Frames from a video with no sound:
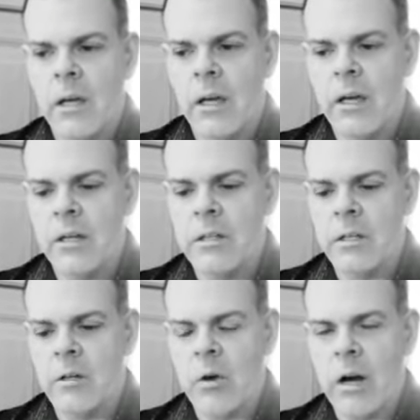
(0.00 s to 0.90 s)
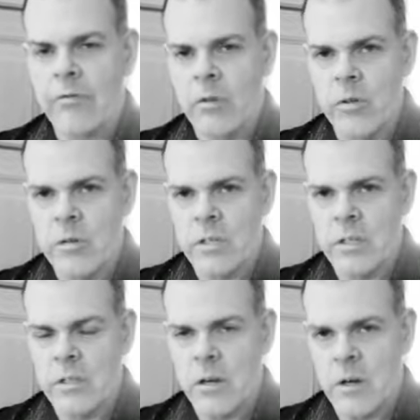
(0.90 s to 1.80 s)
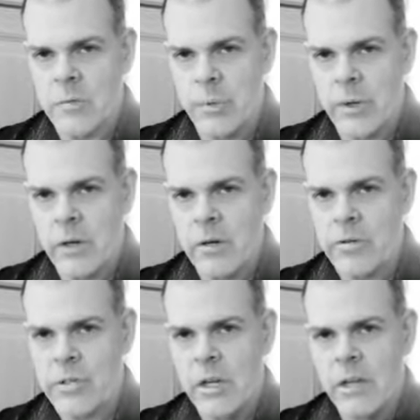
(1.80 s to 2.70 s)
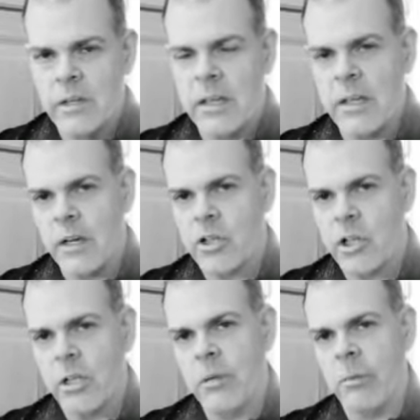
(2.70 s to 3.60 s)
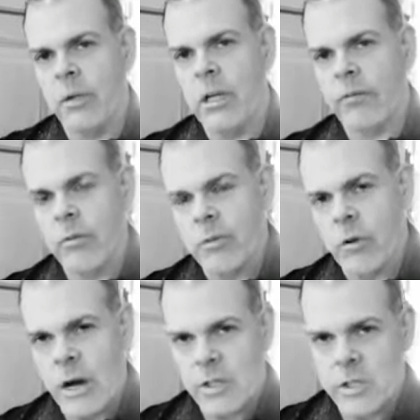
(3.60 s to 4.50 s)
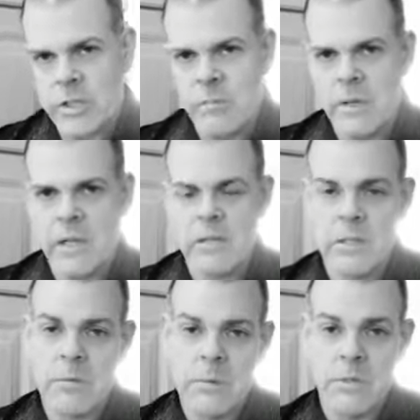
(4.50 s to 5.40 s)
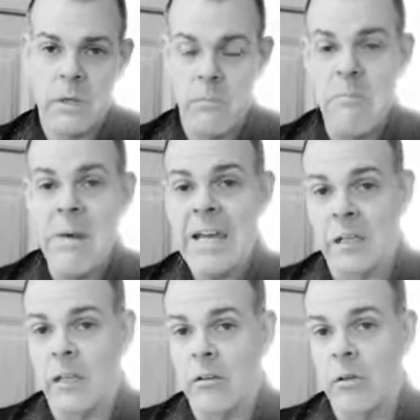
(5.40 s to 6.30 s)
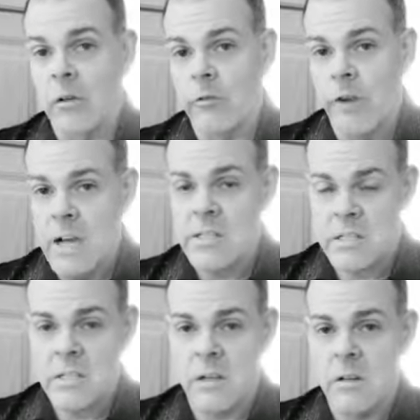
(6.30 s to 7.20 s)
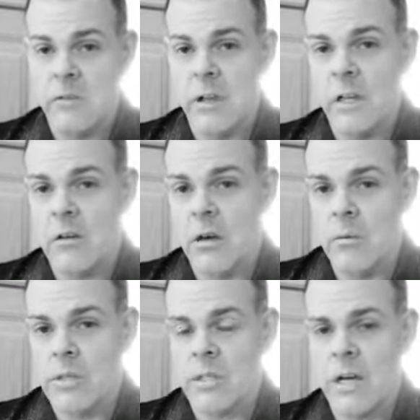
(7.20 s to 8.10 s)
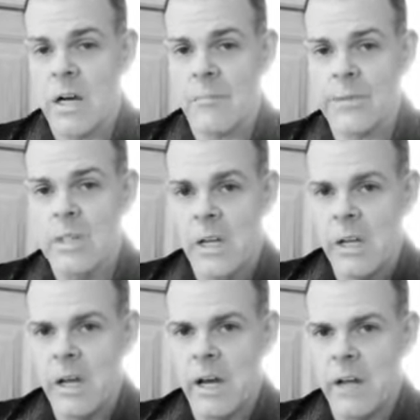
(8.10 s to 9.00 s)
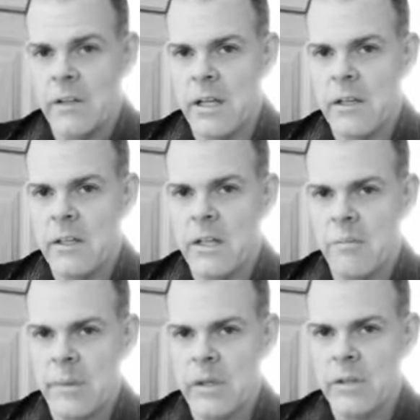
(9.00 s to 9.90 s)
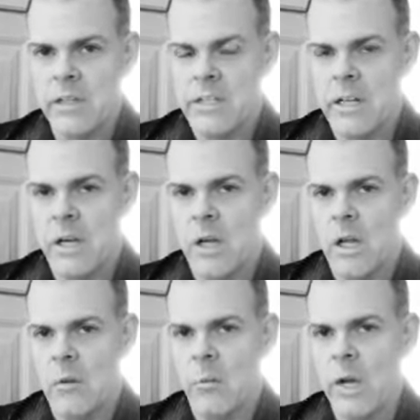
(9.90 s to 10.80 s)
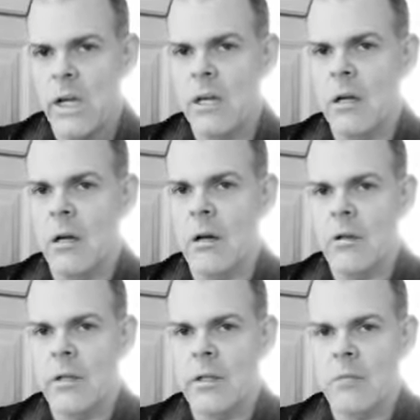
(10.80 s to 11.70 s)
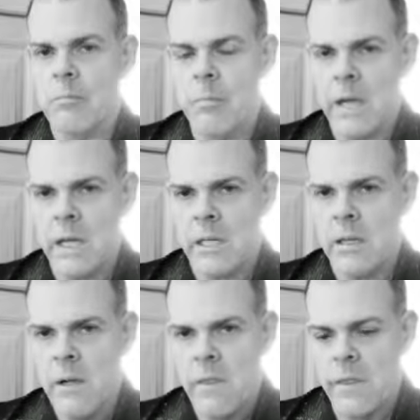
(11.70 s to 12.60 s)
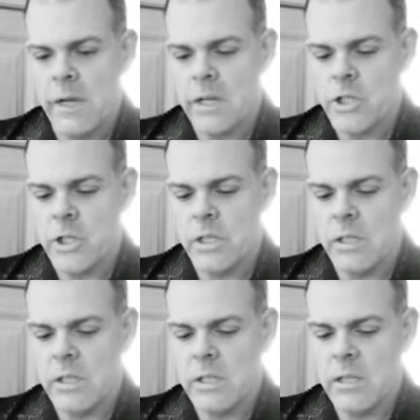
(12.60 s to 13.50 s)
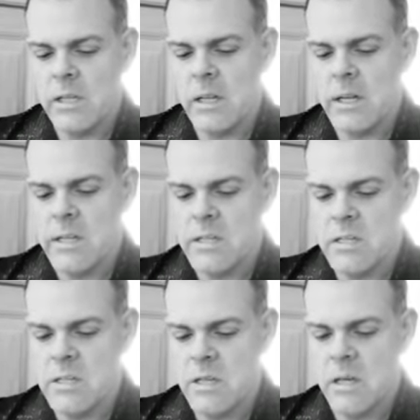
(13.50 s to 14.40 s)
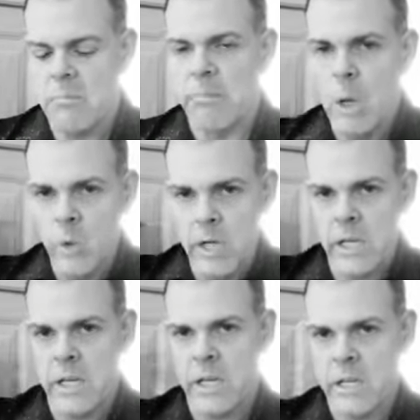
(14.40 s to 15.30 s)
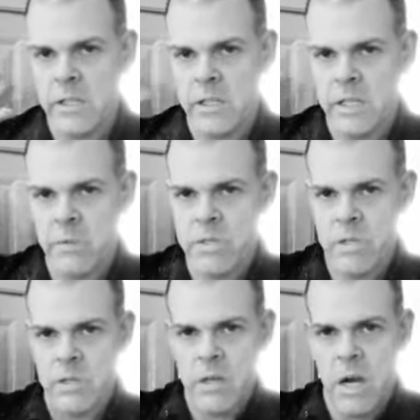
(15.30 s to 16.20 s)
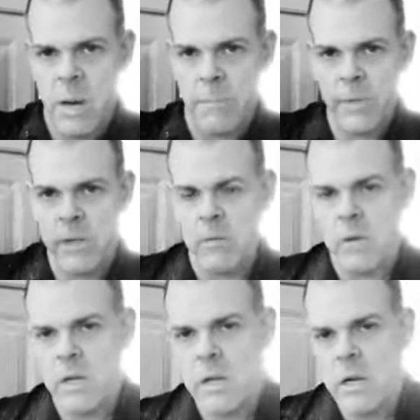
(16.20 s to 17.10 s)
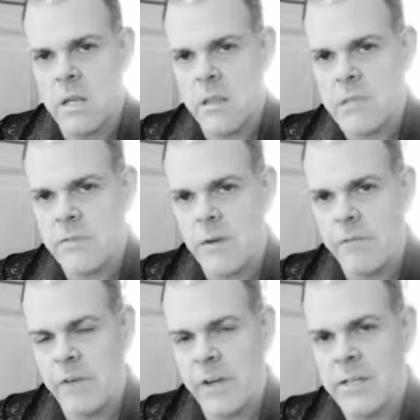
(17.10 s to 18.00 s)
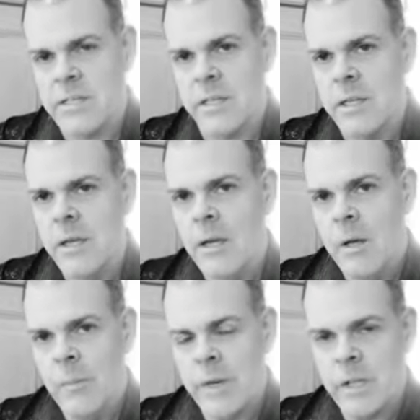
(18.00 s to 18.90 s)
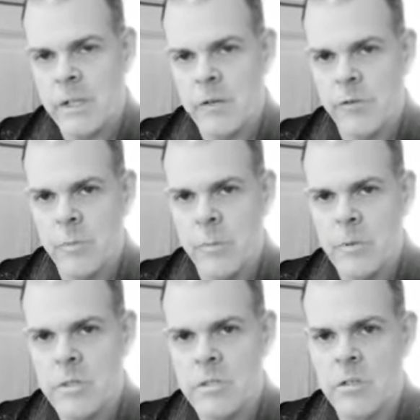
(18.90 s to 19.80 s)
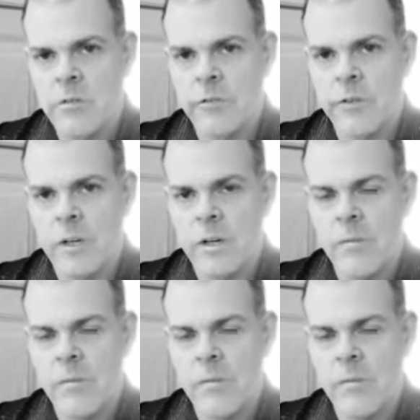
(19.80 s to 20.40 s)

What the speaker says: crafters and cosplayers, they actually build that from scratch. Sometimes they make their own vest out of lycra with snaps, and then they build this Kanekalon this mane that actually has boning in it that keeps it up and whatnot, and that's very fancy. But I think for purposes of